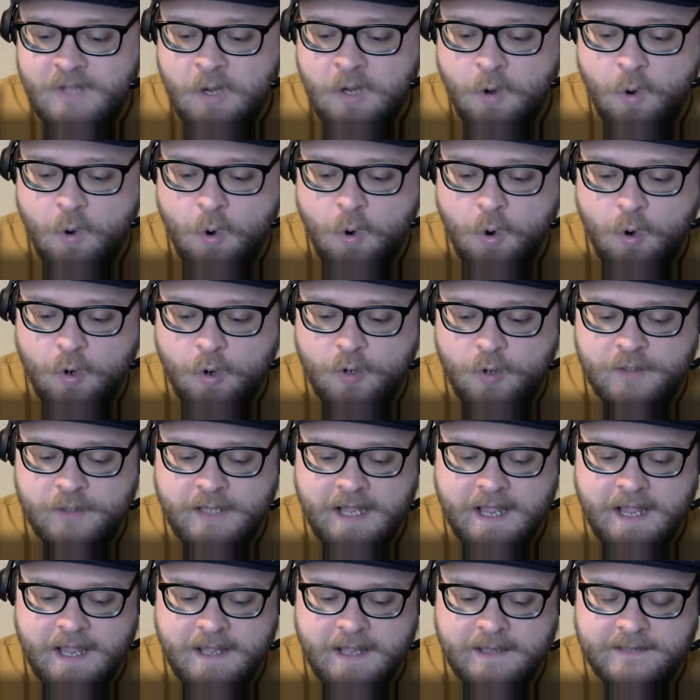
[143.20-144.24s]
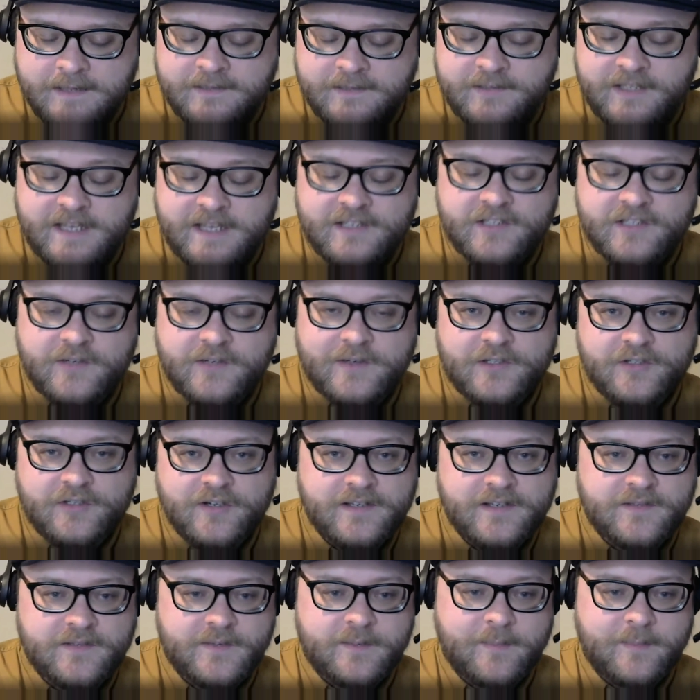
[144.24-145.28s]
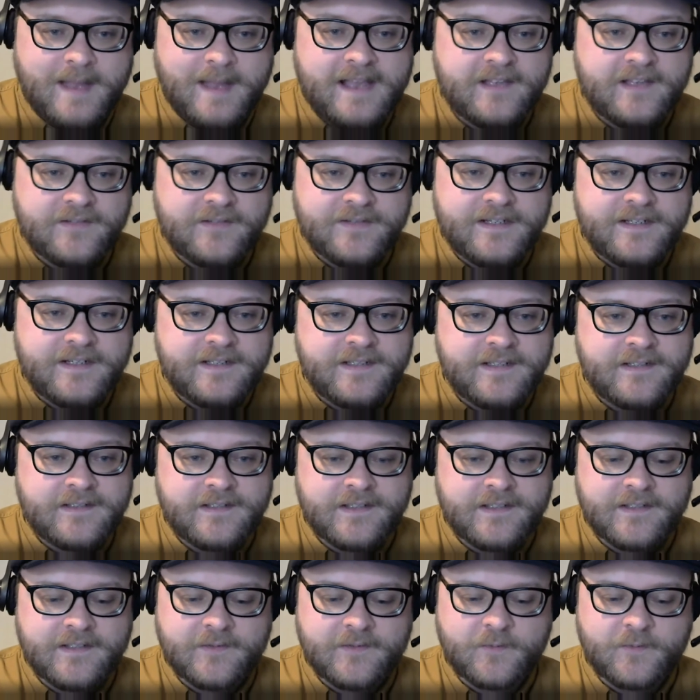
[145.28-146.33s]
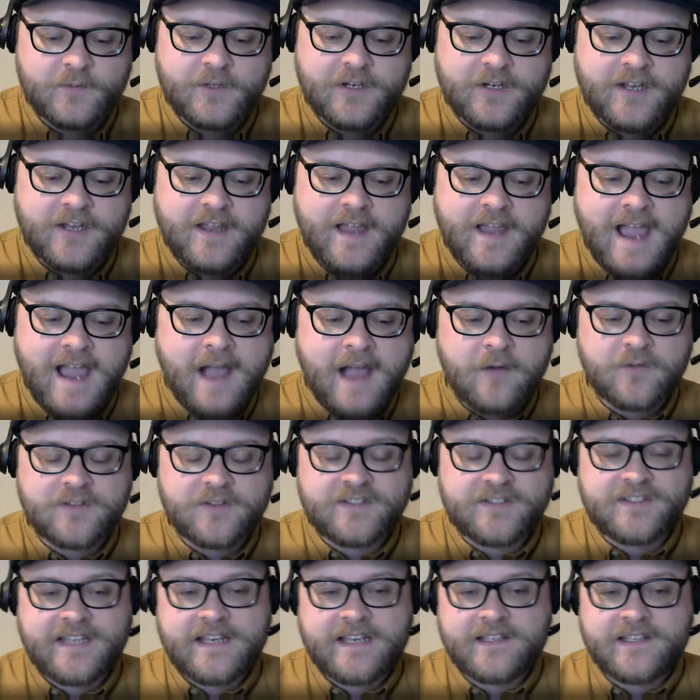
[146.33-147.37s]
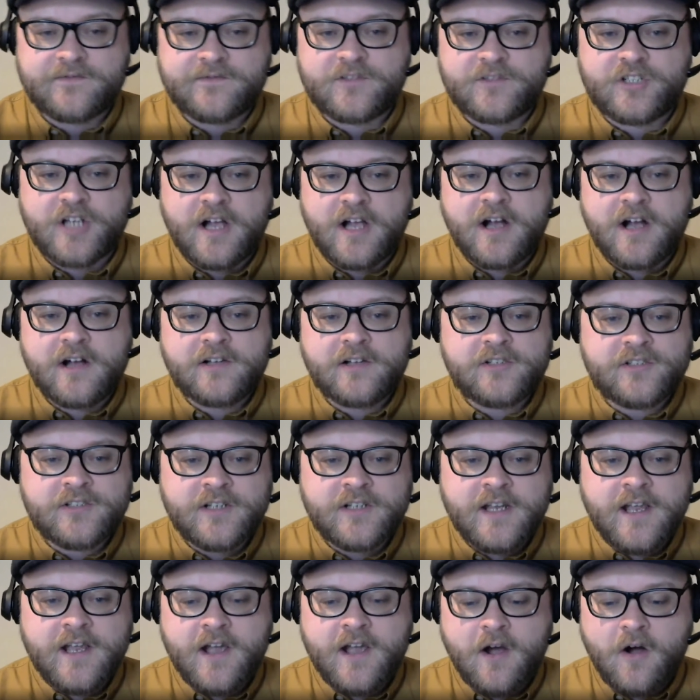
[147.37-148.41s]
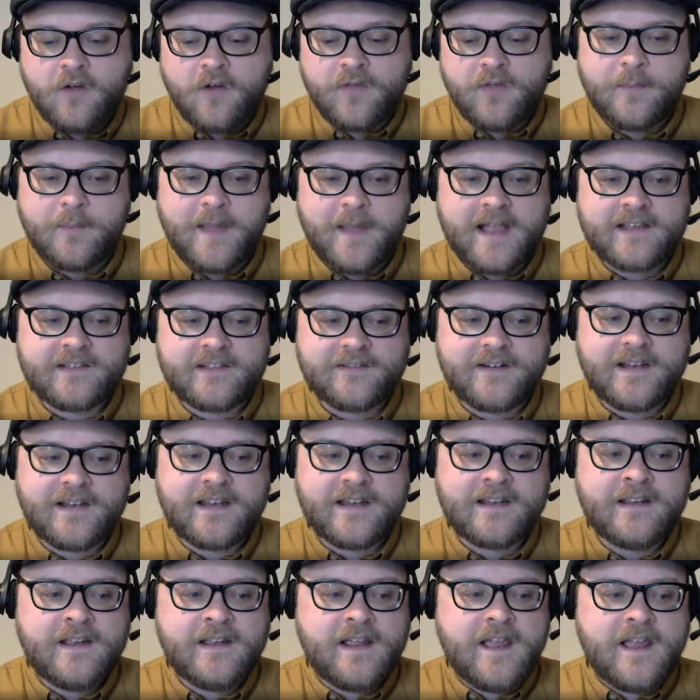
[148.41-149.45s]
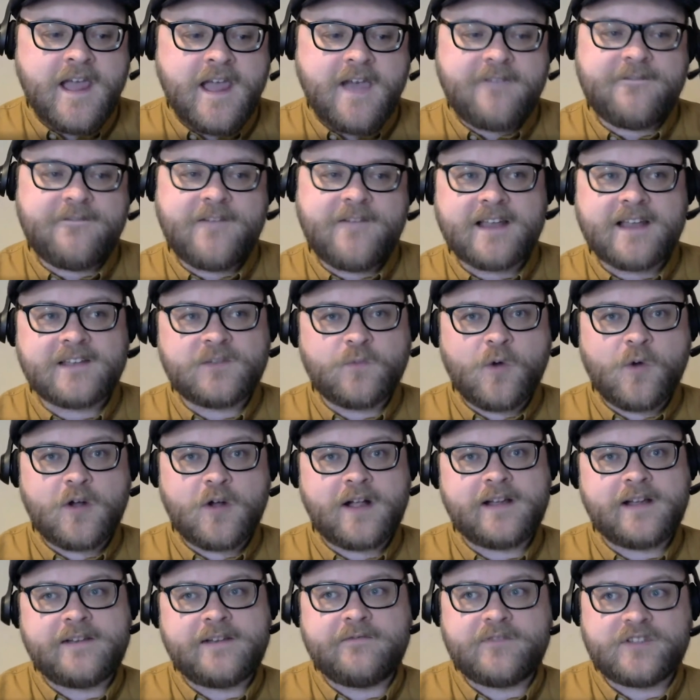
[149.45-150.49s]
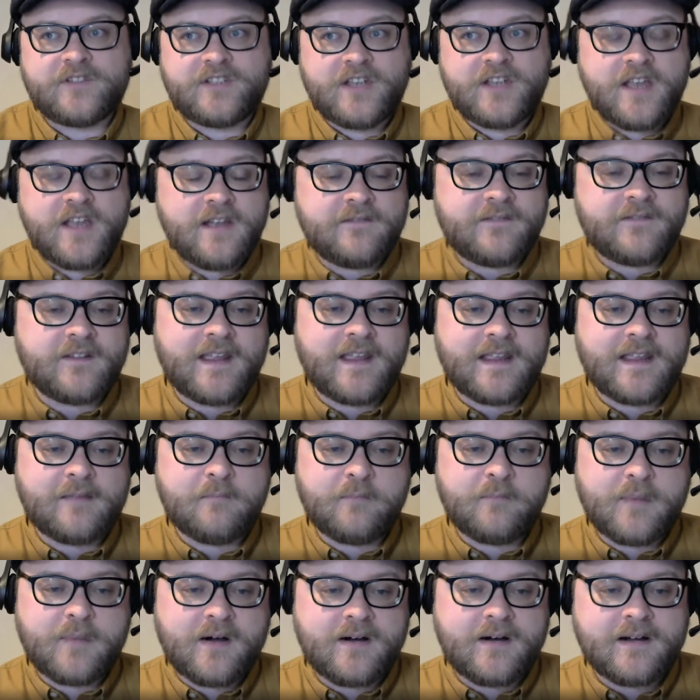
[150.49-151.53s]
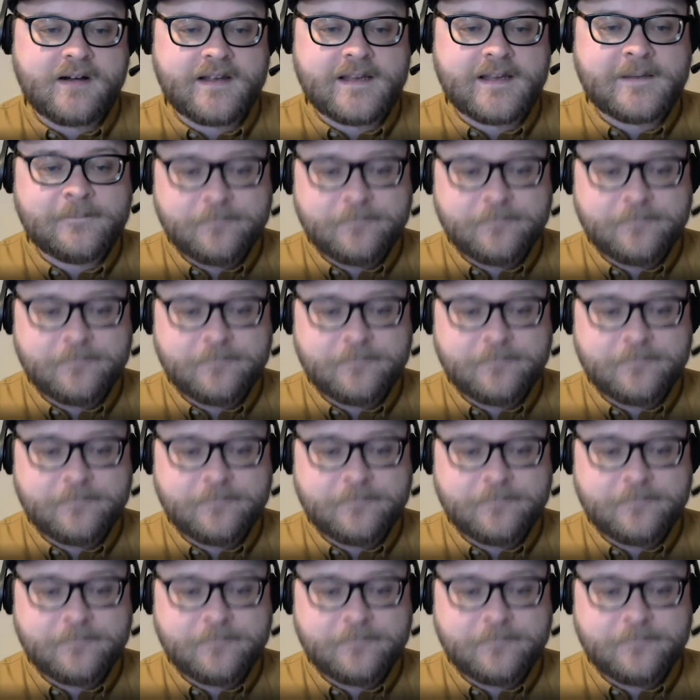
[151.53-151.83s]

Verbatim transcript: or uh, it's doing trials with batteries to look at how state of charge on the battery affects what kind of reserve that they can buy